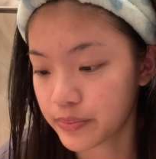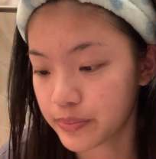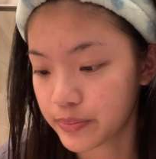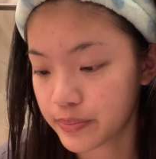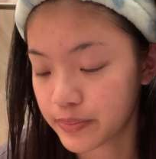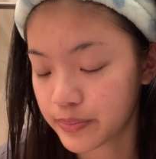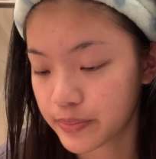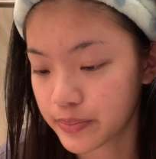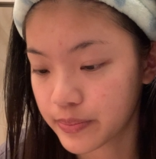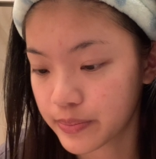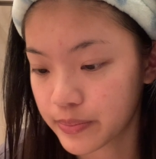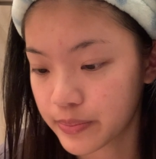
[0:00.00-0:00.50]

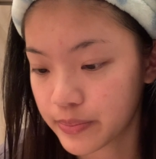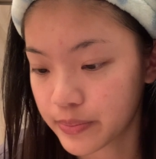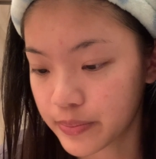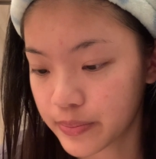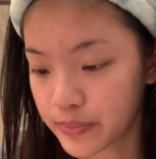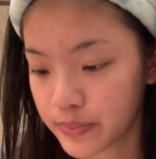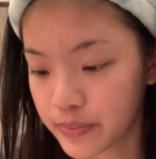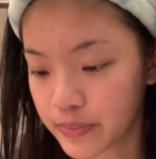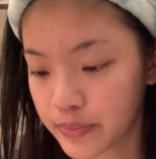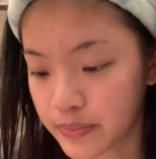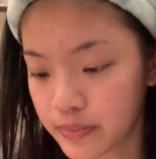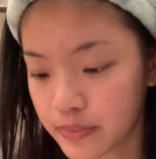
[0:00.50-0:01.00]

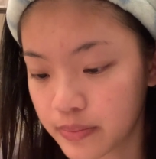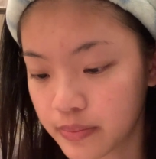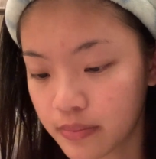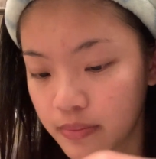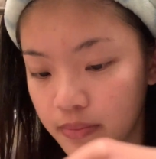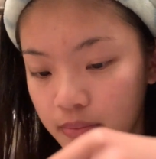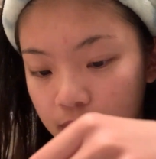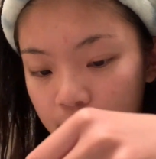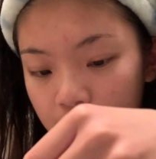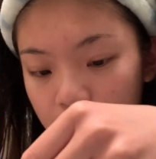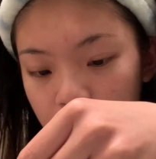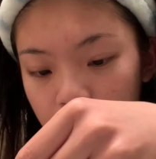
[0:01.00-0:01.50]

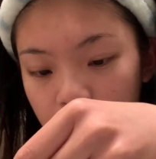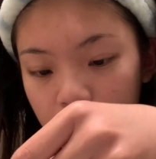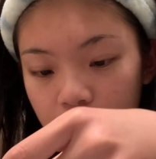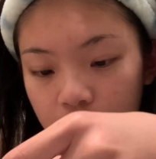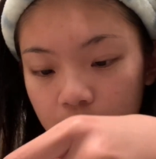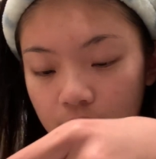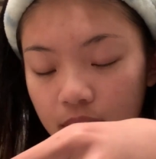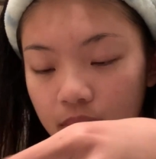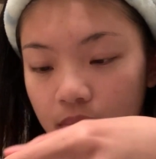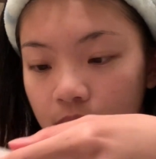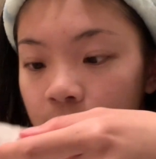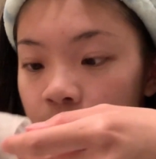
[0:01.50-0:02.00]

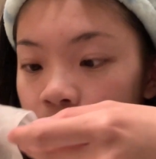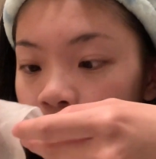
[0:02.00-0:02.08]
(no one is talking)